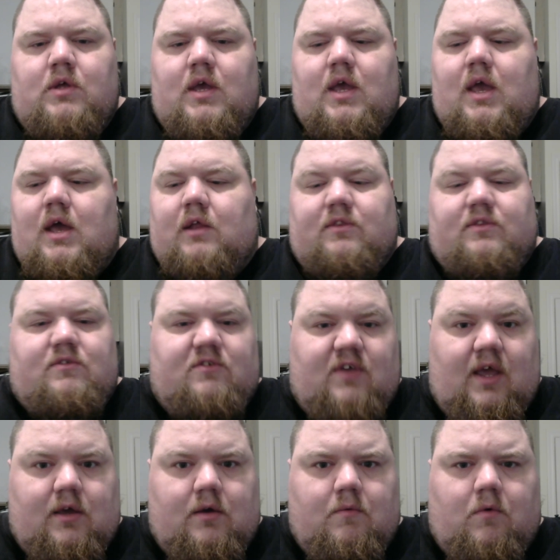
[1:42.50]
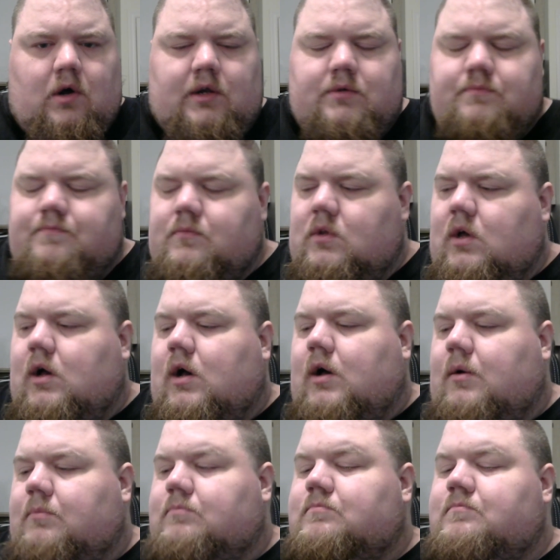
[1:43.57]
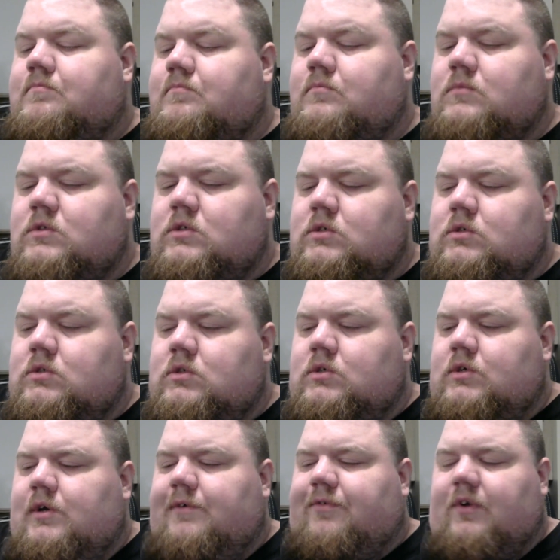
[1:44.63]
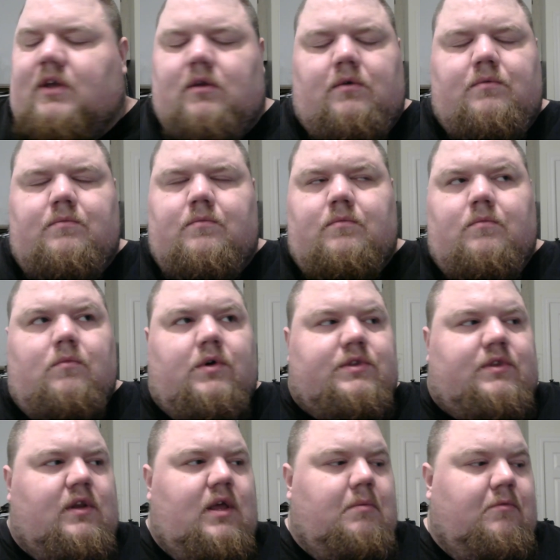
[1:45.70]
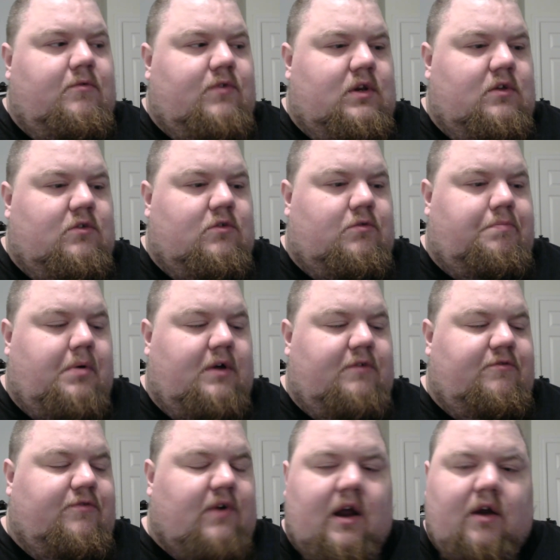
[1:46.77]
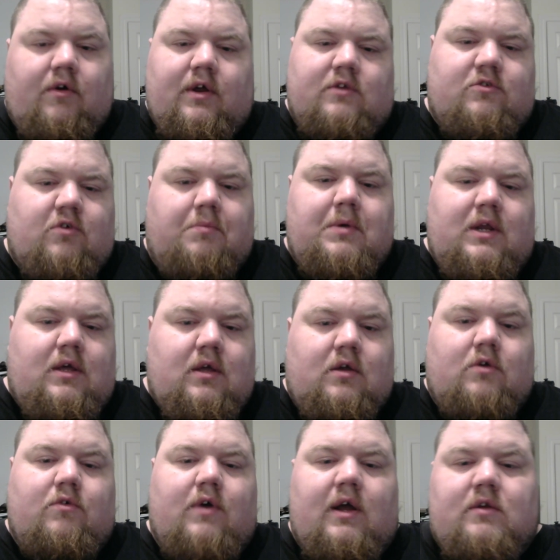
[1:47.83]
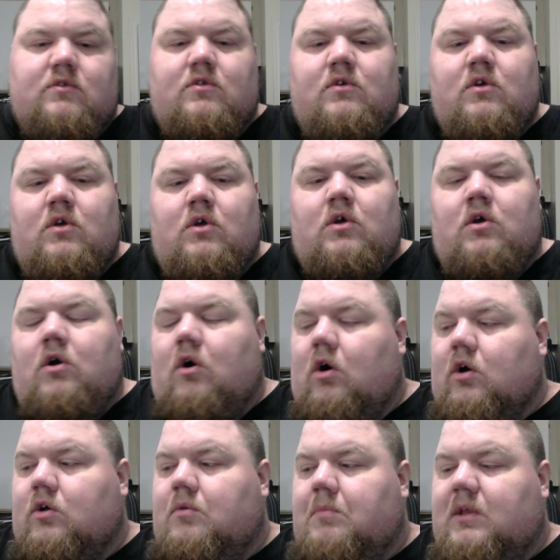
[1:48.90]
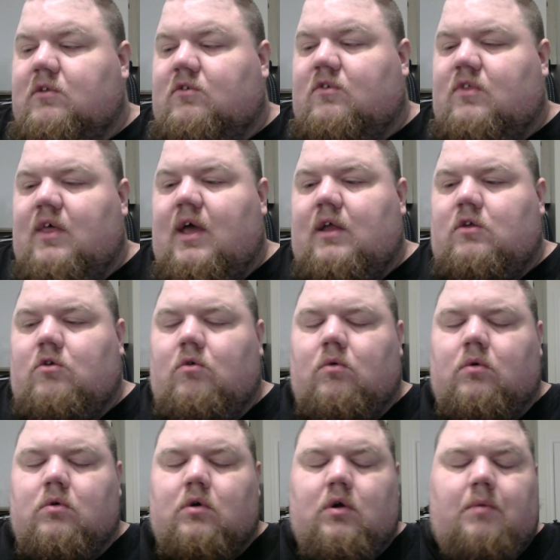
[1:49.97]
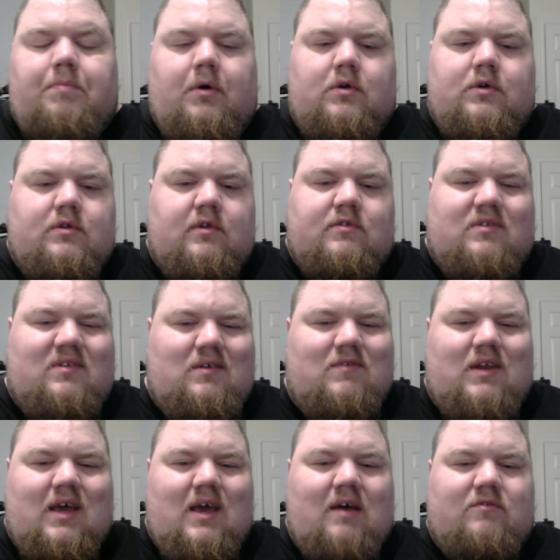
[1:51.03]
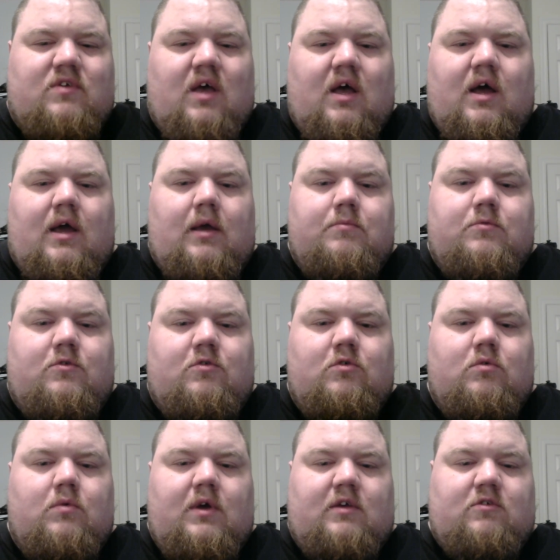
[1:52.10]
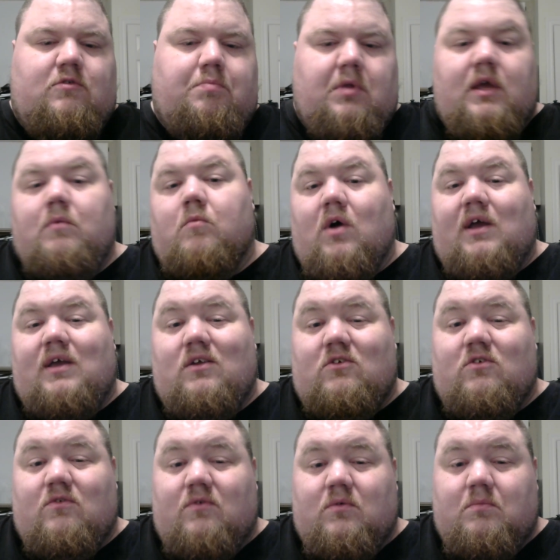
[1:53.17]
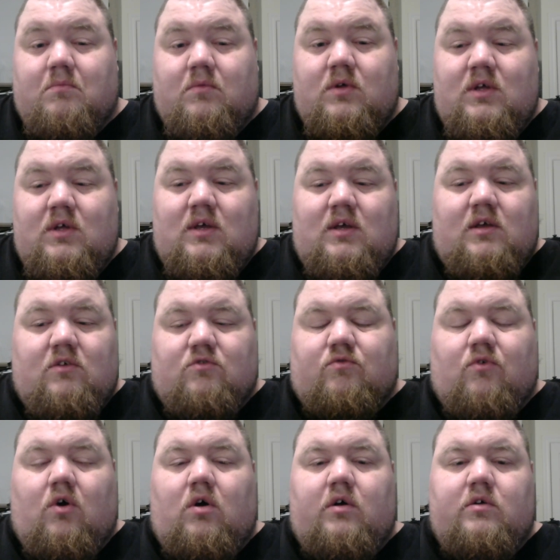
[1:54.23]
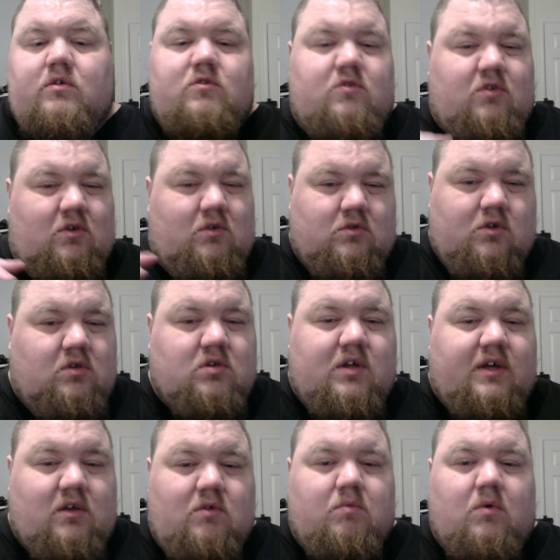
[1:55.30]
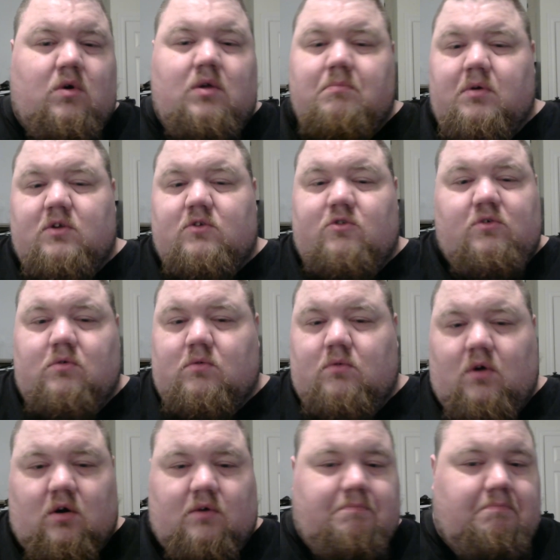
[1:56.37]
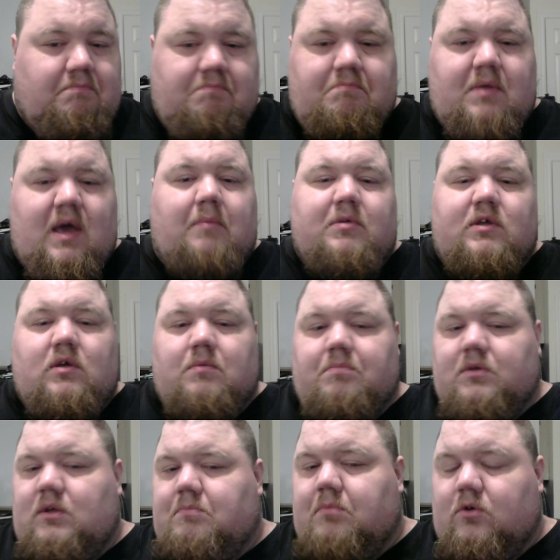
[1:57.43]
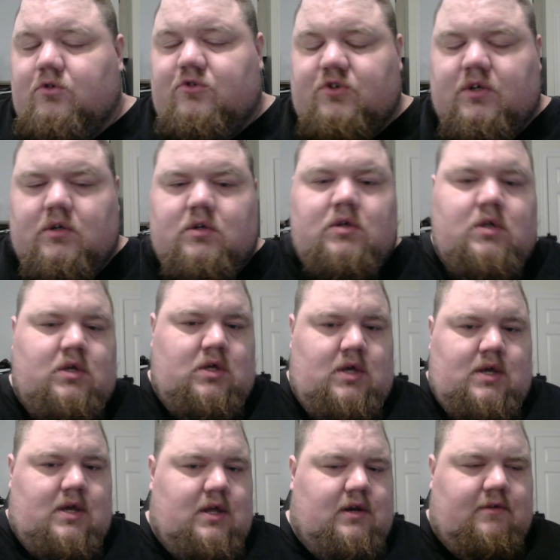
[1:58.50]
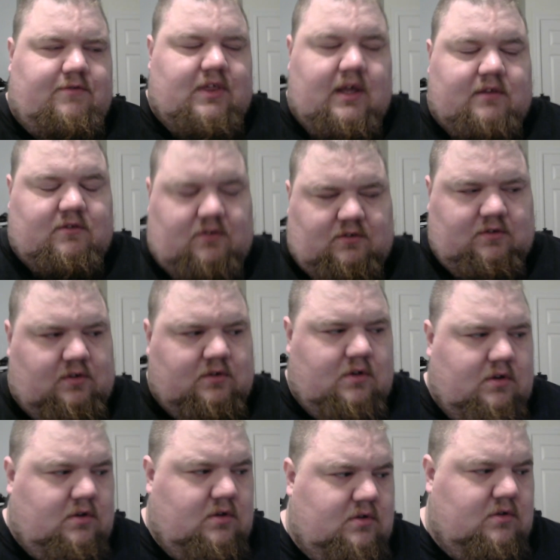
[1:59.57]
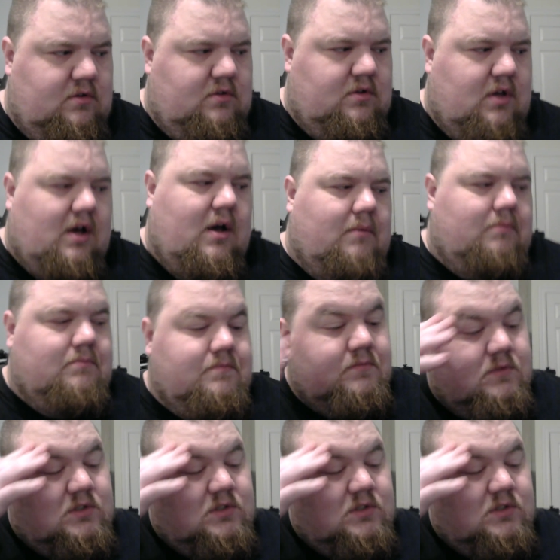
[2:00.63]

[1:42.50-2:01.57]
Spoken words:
and saying it won. I forget what the name of it is, but firing so many incorrect arguments that your opponent doesn't even have time to explain why each of them is wrong, so you look like you won, but you are babbling complete bullshit. And um,